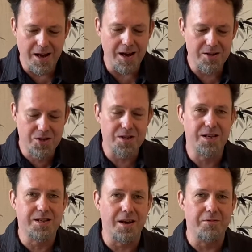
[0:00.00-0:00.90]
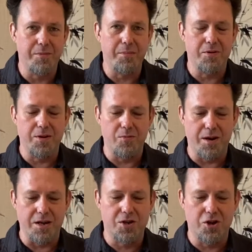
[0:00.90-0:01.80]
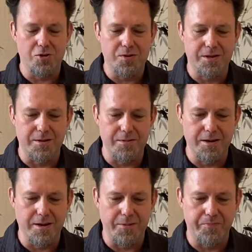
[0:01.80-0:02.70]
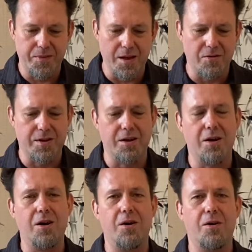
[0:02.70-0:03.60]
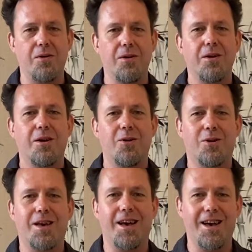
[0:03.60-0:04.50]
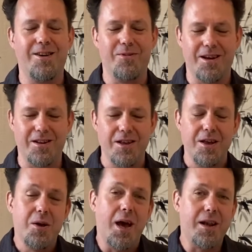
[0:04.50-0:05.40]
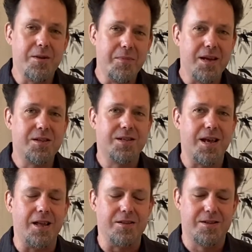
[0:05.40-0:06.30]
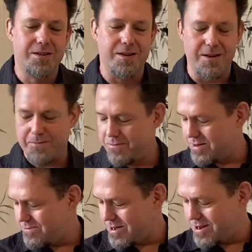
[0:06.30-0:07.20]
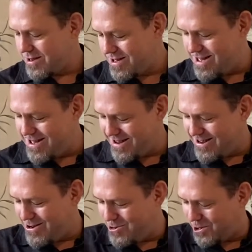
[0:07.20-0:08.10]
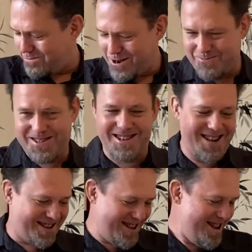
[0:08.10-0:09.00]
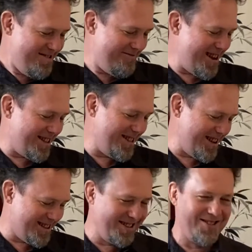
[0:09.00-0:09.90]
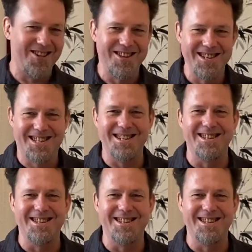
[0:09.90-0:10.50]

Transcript: Just as I remembered it when I chose it, I was like, oh, Okay, we got it. And it makes sense. I'm getting goosebumps at recollecting all this.